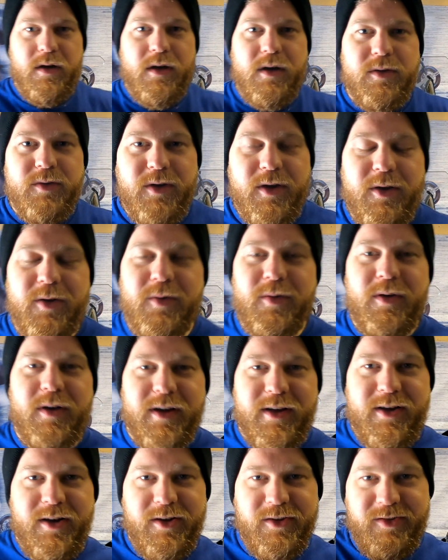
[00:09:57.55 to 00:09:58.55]
Oh no,
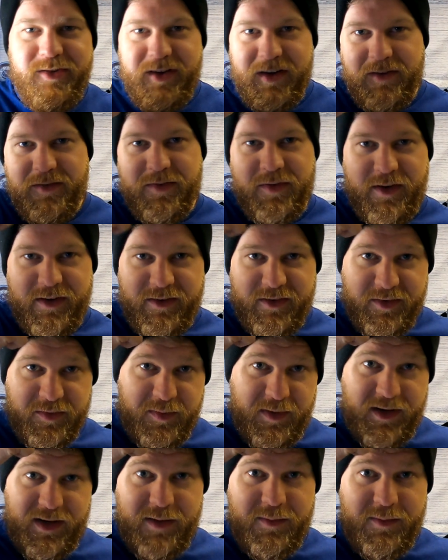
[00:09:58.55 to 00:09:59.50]
I can't see in front of me.